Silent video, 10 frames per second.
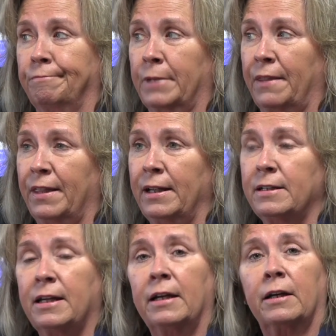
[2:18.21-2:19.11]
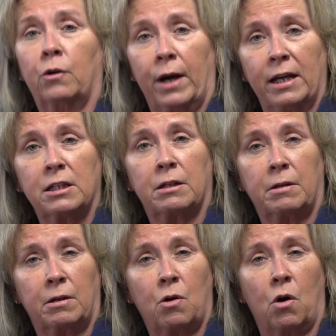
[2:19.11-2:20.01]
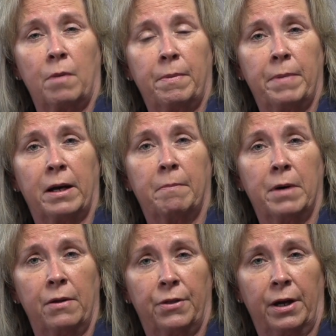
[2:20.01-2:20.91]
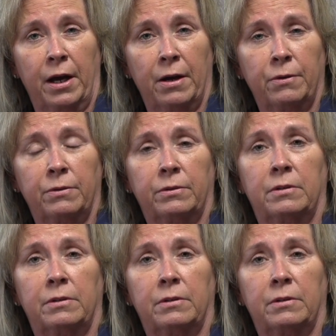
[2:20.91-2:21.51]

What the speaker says: I think, 10 grass carp about a month ago.